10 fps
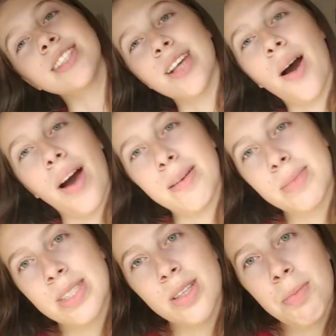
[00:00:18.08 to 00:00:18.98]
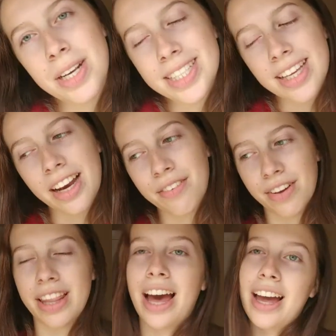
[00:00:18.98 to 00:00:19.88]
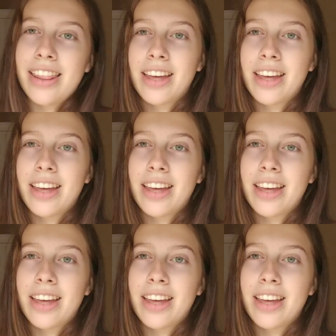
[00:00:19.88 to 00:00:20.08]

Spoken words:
So I'm super excited for that.